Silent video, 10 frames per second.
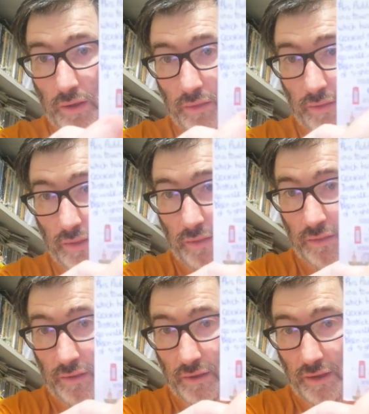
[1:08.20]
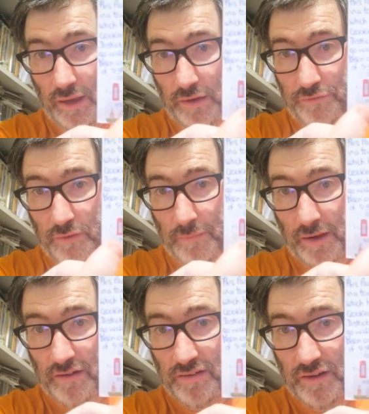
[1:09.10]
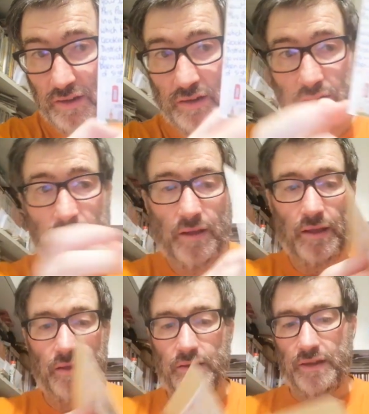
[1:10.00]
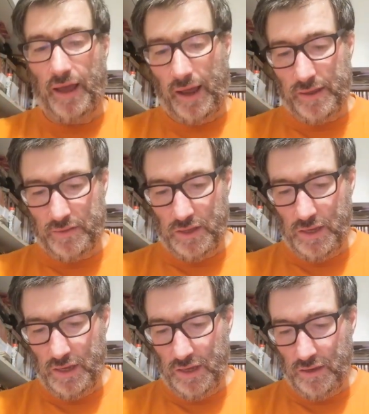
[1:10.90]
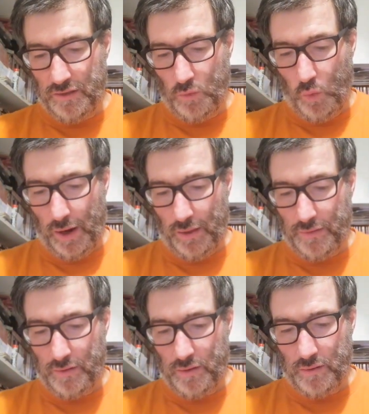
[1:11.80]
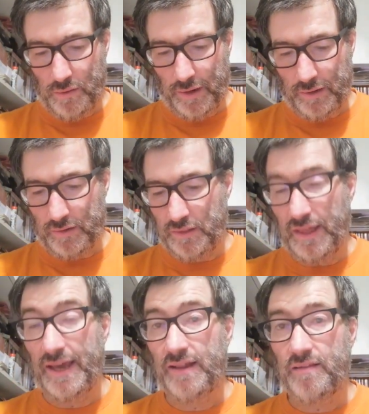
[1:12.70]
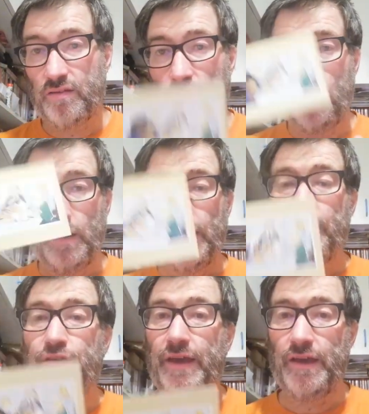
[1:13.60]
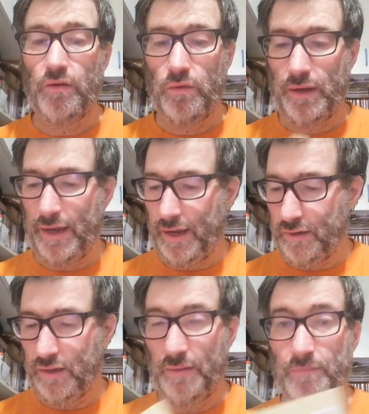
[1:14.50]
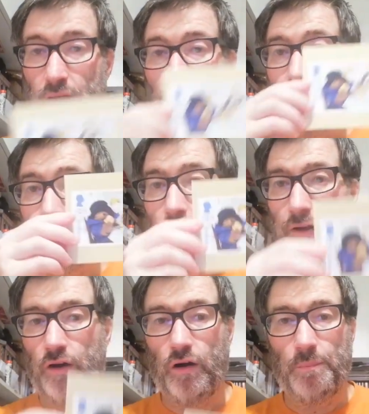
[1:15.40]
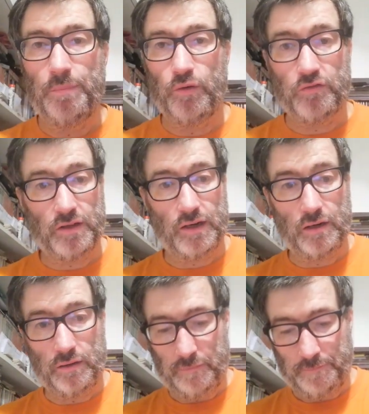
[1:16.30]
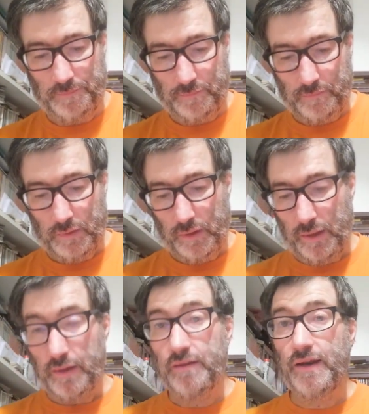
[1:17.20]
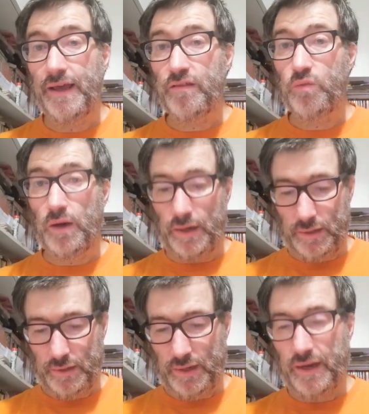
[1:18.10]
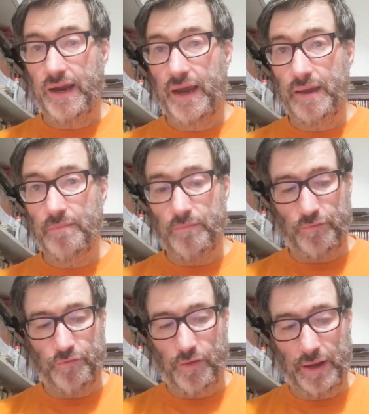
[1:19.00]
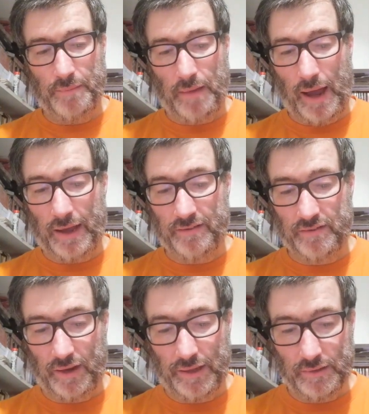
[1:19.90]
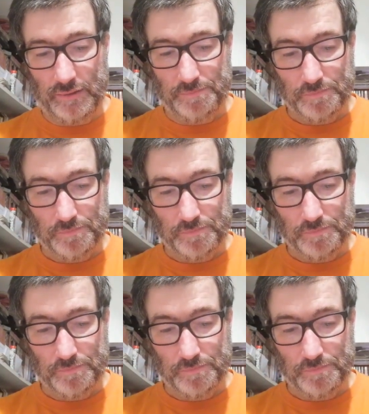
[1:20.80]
with the information, the ID, the weather and the date. So thank you, Katie, for your postcard. The next one came from Iceland,